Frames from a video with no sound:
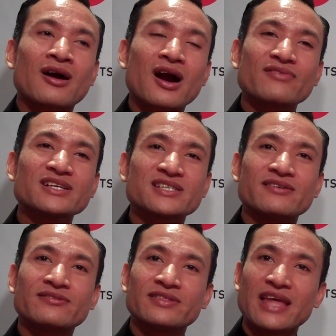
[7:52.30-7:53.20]
carvings
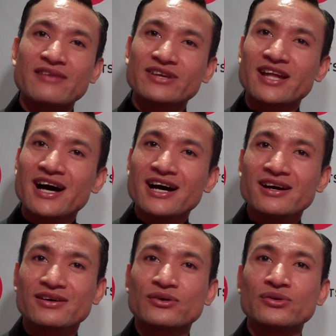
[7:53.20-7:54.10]
of
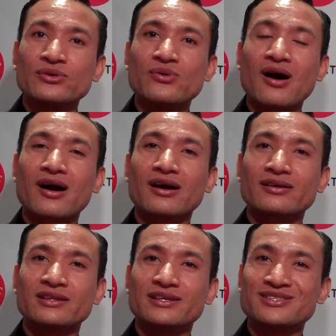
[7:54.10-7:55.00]
Devada, who
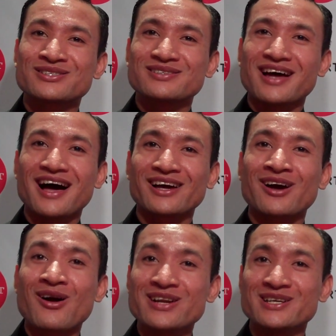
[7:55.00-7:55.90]
are these
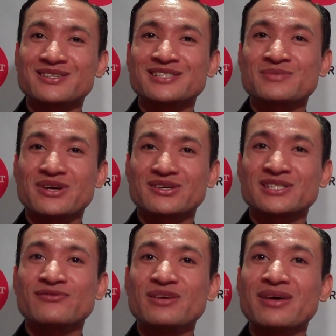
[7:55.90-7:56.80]
guardian
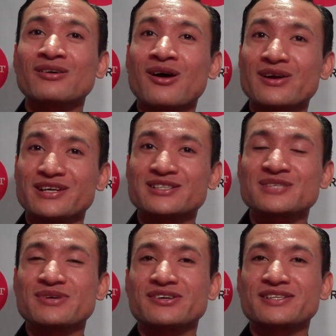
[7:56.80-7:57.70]
spirits, female guardian
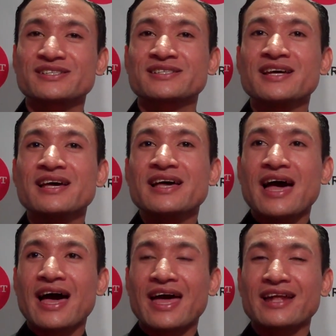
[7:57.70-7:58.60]
spirits,
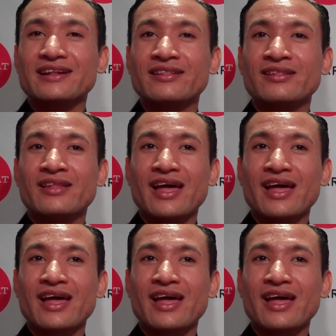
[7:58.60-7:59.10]
and